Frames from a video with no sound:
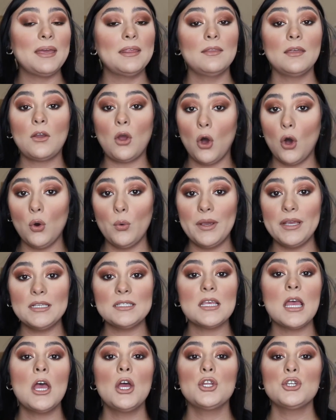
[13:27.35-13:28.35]
And like
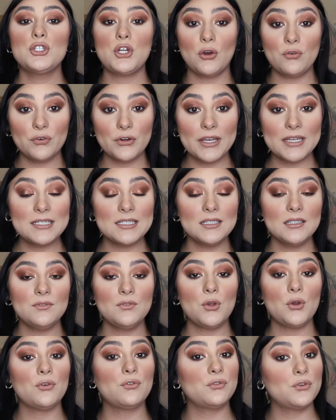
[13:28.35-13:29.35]
always, don't forget to leave
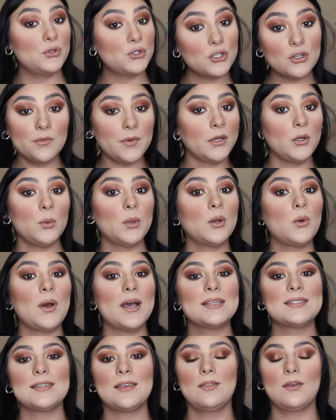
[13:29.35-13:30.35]
your future video
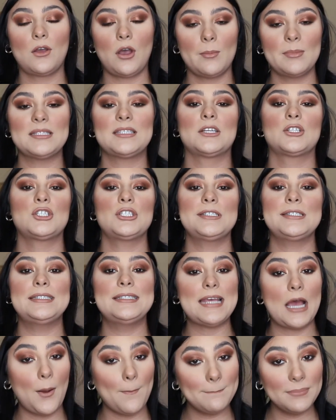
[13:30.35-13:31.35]
requests in the comment section
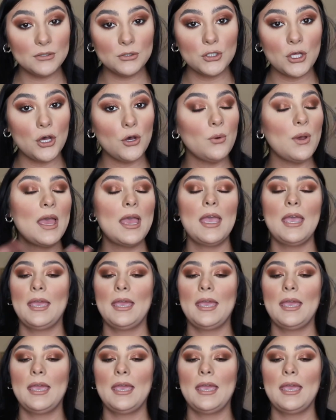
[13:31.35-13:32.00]
down below,